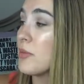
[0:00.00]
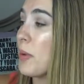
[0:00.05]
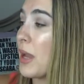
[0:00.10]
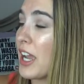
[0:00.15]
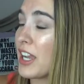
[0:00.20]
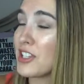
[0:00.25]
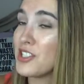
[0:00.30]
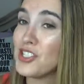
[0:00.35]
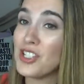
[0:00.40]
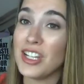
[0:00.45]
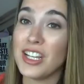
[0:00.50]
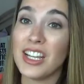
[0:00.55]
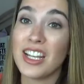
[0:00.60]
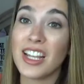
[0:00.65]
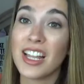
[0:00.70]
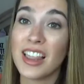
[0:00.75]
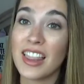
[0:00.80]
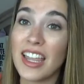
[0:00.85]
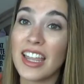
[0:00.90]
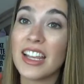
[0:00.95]

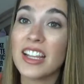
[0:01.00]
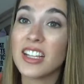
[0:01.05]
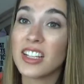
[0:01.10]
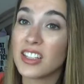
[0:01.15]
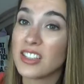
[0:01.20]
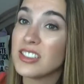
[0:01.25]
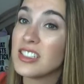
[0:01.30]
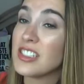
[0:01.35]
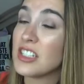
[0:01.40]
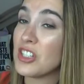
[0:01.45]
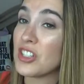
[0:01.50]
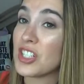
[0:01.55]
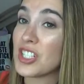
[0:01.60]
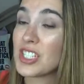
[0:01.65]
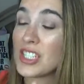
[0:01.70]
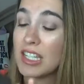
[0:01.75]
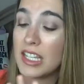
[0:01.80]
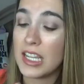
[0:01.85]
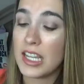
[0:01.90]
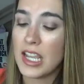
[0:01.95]
packaging, like
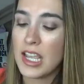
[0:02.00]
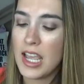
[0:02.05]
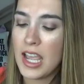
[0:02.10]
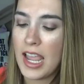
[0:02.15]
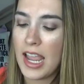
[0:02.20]
seriously,